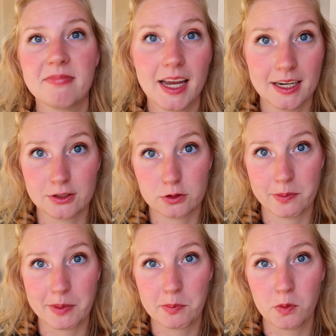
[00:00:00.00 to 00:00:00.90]
in a
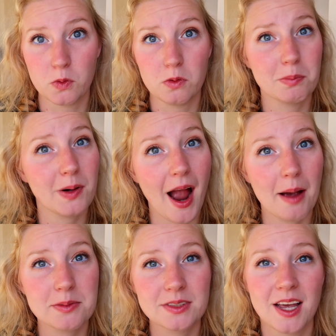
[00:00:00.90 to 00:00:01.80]
swimming pool
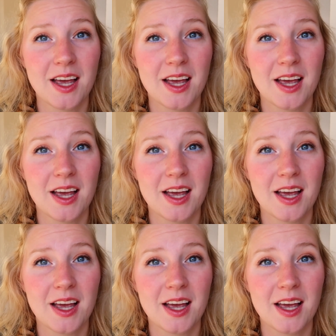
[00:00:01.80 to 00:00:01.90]
perhaps,